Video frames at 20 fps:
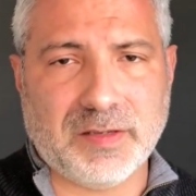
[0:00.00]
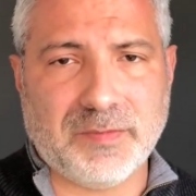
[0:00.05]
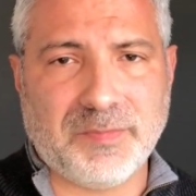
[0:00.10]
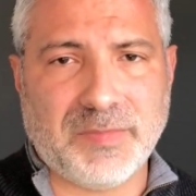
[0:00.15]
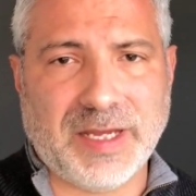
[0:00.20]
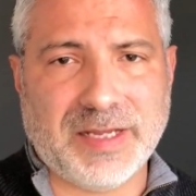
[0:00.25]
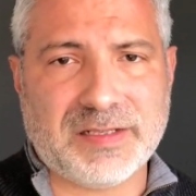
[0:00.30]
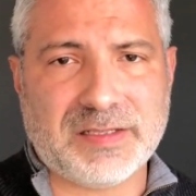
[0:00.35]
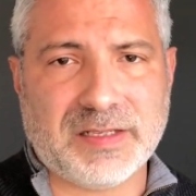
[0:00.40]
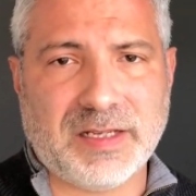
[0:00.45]

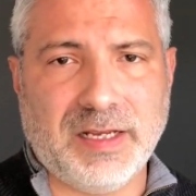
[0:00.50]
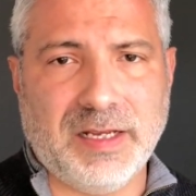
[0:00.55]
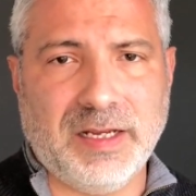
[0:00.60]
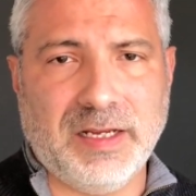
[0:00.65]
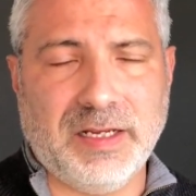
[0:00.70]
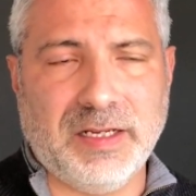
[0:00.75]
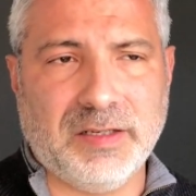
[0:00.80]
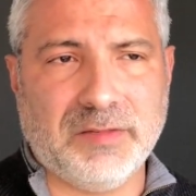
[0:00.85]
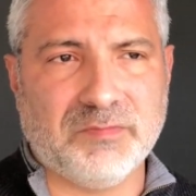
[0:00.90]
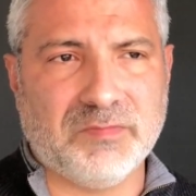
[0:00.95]
That's
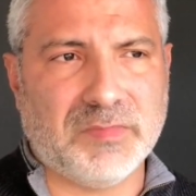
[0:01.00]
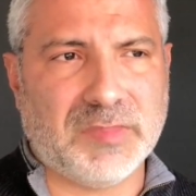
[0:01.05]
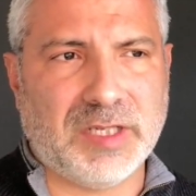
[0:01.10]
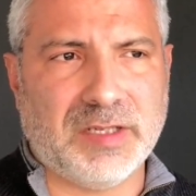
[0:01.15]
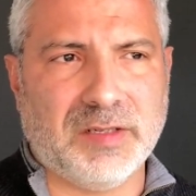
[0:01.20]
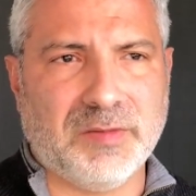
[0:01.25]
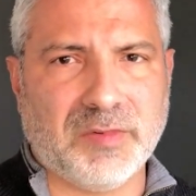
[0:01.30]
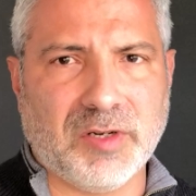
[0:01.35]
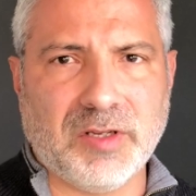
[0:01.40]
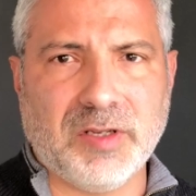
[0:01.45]
a
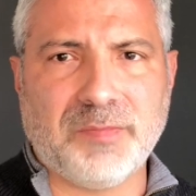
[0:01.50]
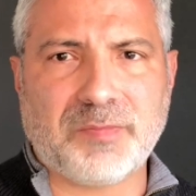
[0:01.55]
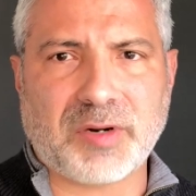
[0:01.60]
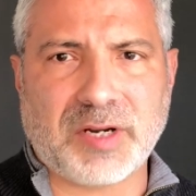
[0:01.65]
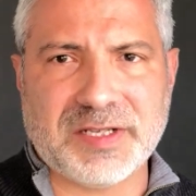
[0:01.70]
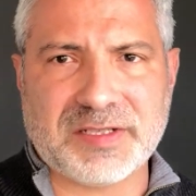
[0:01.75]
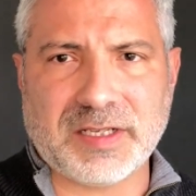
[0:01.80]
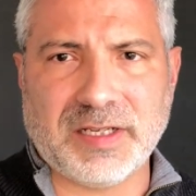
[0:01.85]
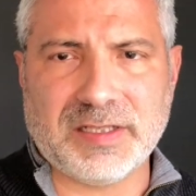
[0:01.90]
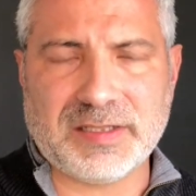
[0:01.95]
good
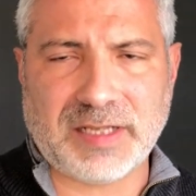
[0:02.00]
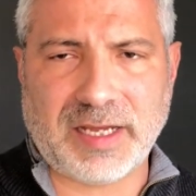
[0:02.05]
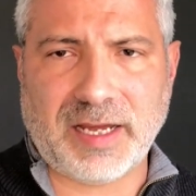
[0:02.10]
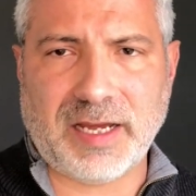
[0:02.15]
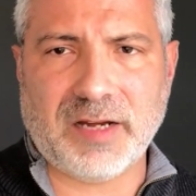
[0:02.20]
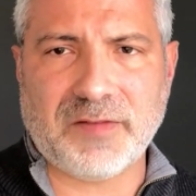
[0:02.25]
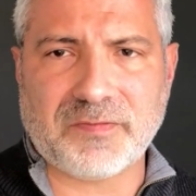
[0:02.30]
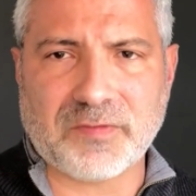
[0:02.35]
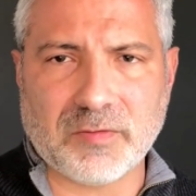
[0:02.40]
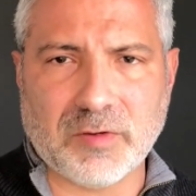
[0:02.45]
precedent to
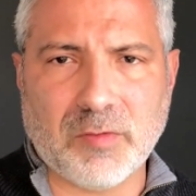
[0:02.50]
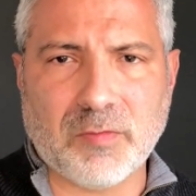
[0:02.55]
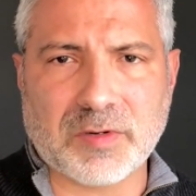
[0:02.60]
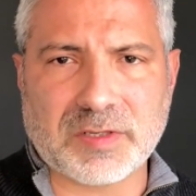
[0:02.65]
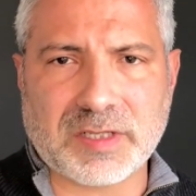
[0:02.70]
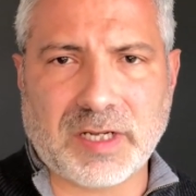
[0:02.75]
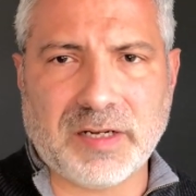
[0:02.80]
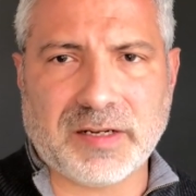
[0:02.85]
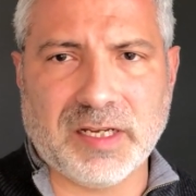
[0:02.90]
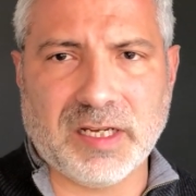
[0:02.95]
have for what we're
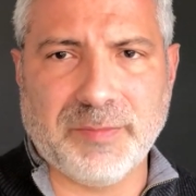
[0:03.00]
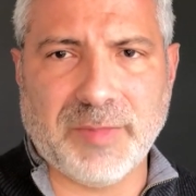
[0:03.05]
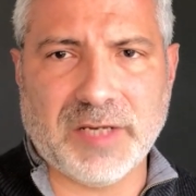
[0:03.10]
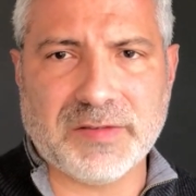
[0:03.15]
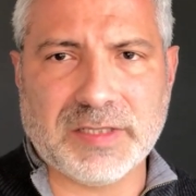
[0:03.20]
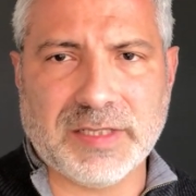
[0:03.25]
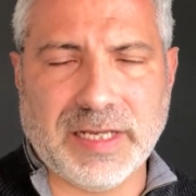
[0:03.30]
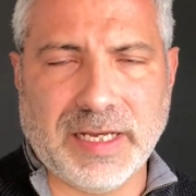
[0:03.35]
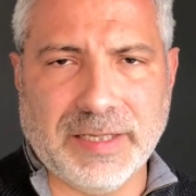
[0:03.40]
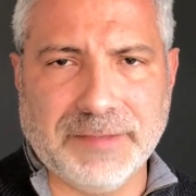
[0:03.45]
talking
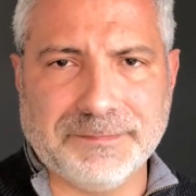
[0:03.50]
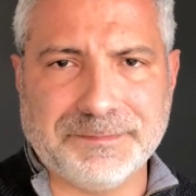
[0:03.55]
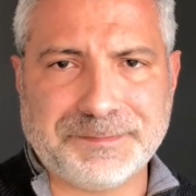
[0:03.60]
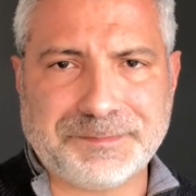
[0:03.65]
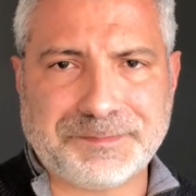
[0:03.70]
about today.